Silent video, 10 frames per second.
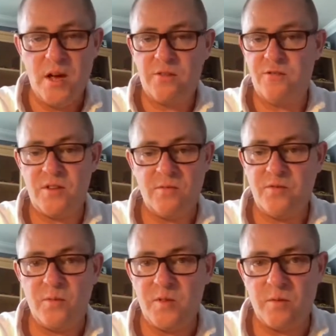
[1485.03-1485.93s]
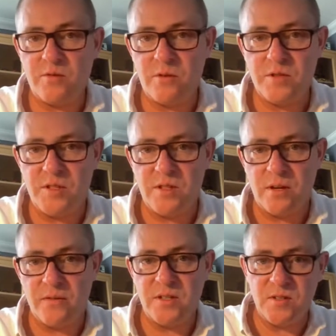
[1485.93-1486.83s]
through some form of subscription
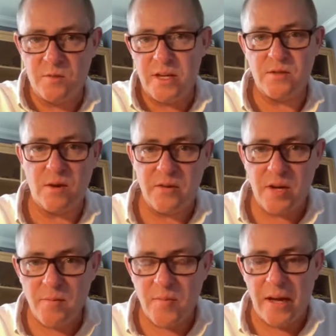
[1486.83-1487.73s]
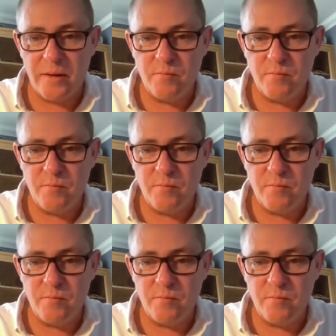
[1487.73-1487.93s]
service, is the way to overcome that.